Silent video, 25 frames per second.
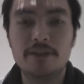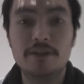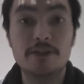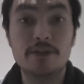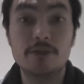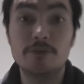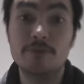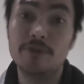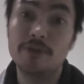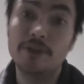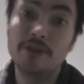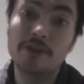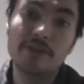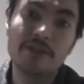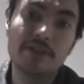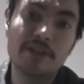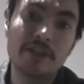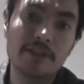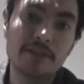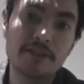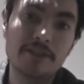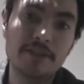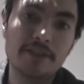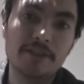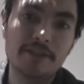So bring on
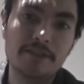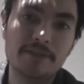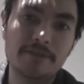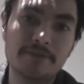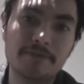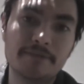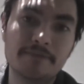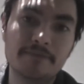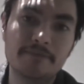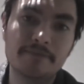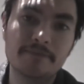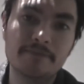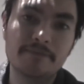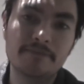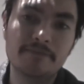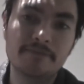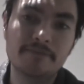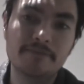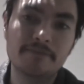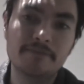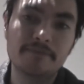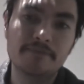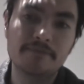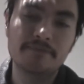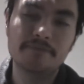Chelsea.
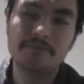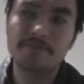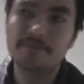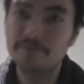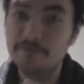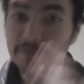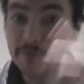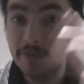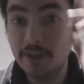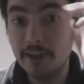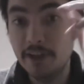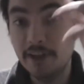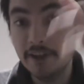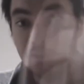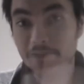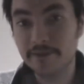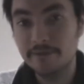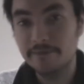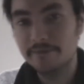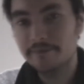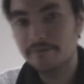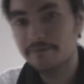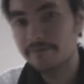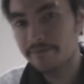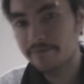See
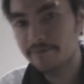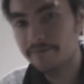ya.